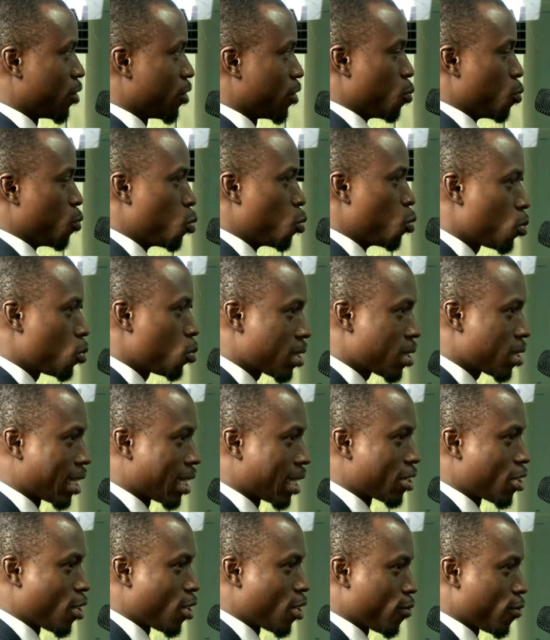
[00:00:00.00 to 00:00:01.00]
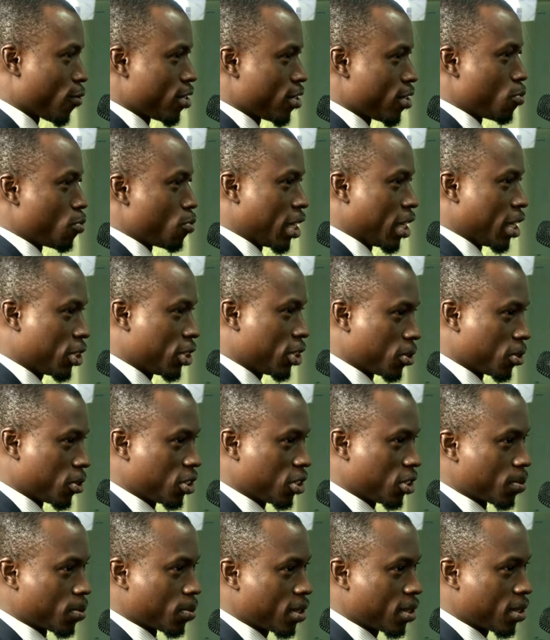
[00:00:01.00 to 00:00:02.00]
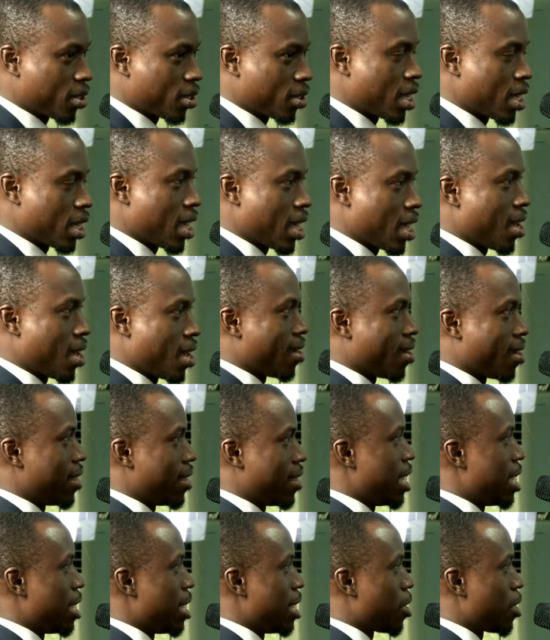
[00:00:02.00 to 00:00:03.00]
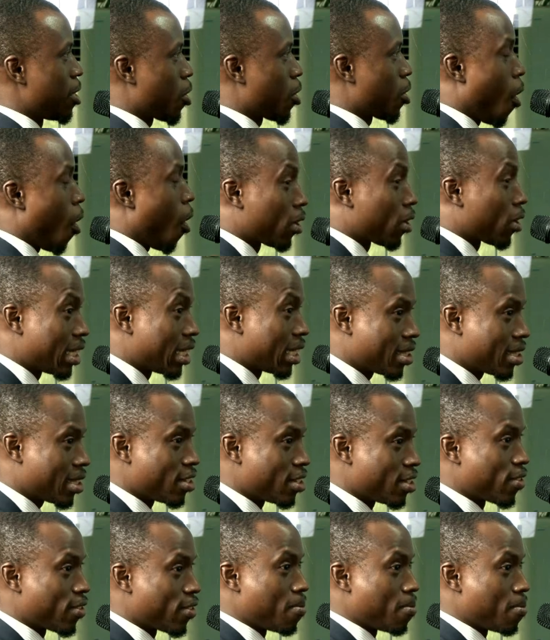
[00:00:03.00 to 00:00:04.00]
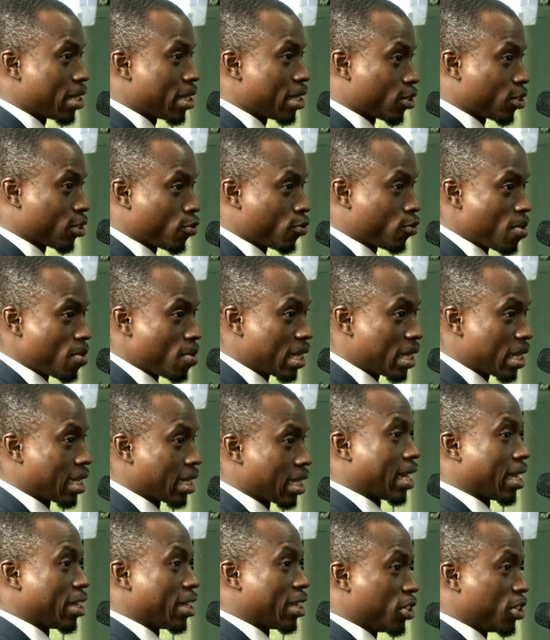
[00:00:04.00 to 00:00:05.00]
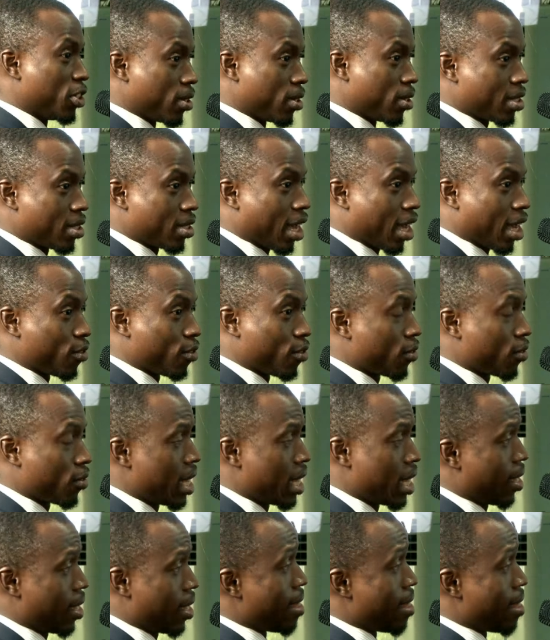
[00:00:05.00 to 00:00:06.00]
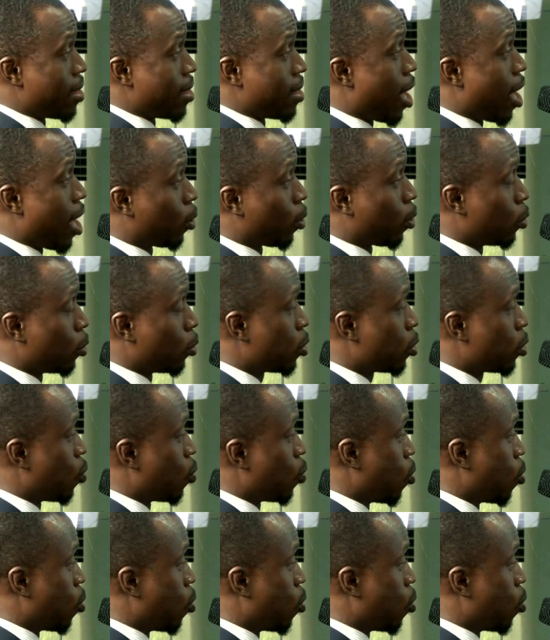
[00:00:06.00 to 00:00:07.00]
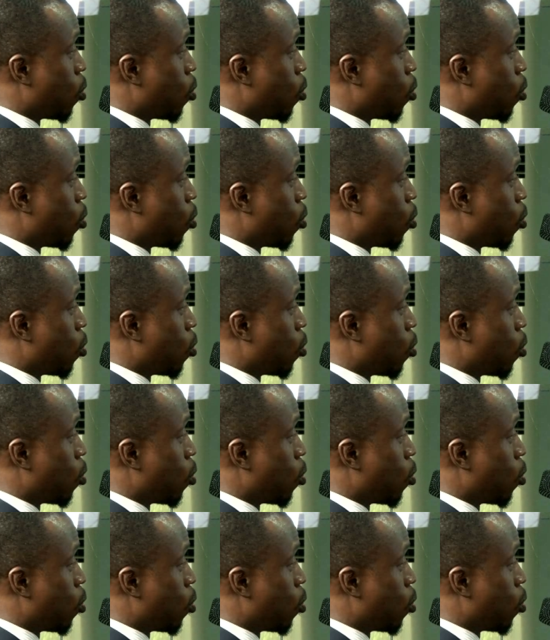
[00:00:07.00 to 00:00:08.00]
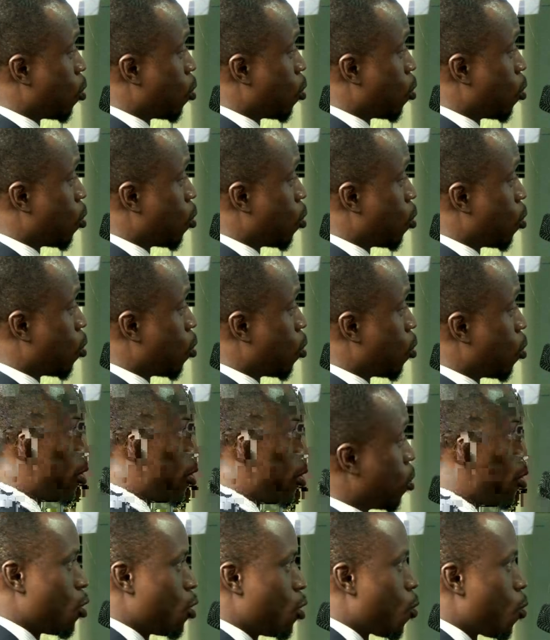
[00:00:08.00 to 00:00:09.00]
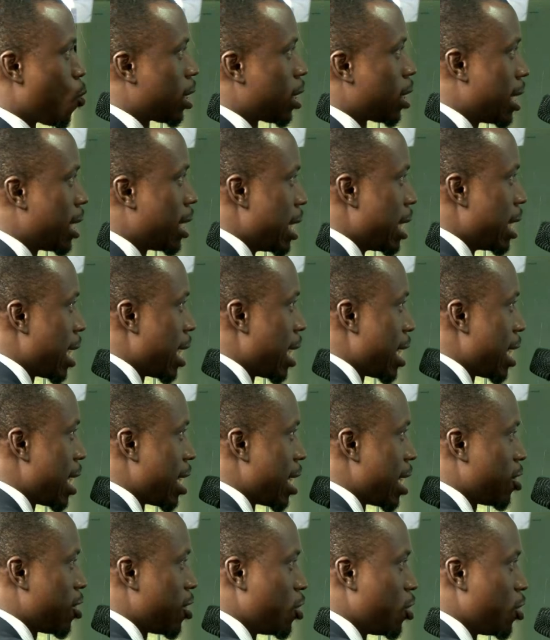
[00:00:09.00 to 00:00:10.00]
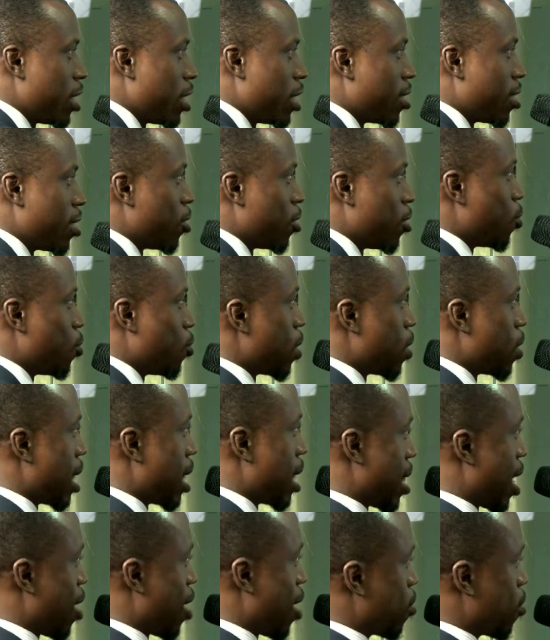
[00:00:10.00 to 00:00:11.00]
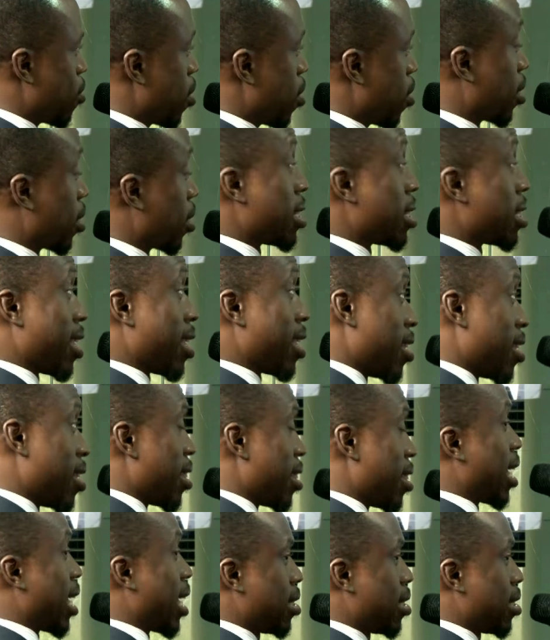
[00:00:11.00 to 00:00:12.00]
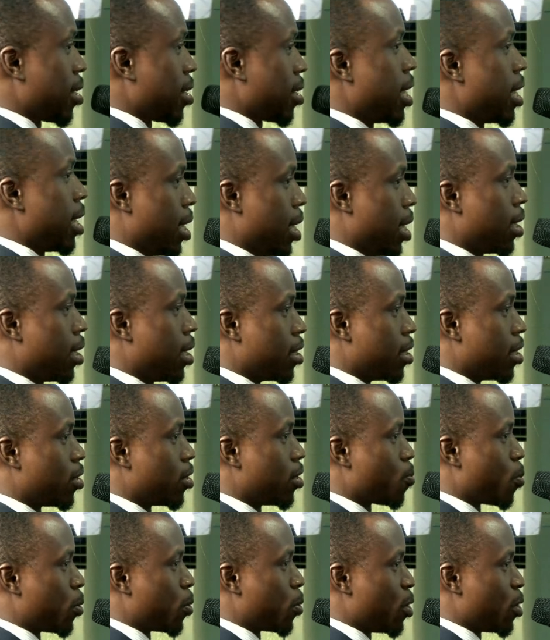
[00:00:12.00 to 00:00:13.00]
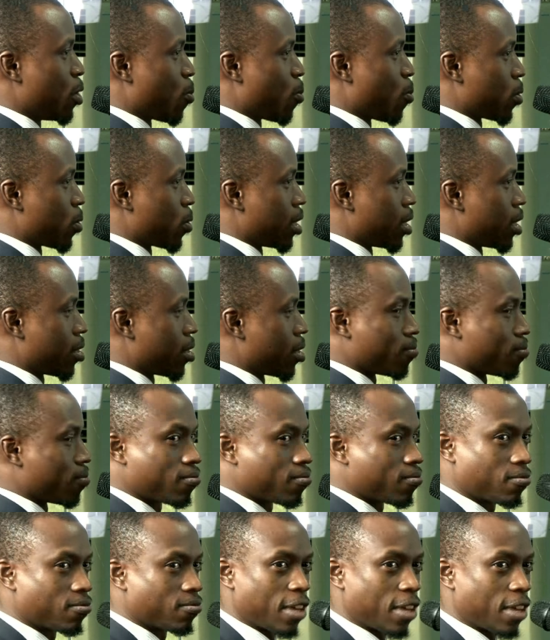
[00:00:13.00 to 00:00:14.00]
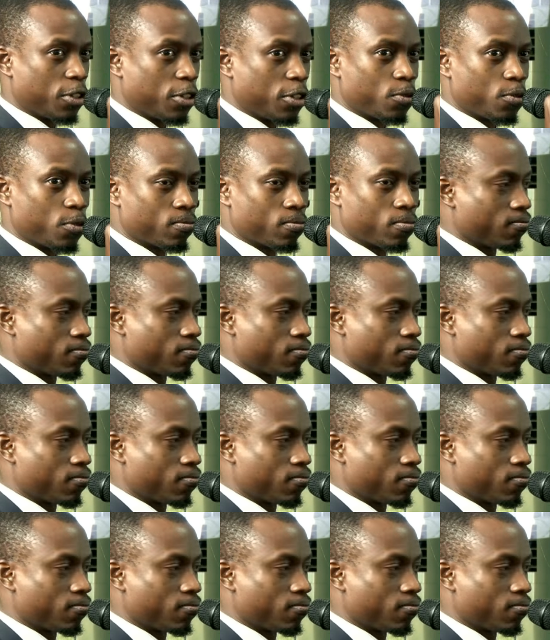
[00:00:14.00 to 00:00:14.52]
rules that govern relationships, the cognitive and mental framings that Nigerians have, and their outlook to what development should look like. I'd like to know what the NESG is doing in that regard, because I think that is pretty important. Thank you.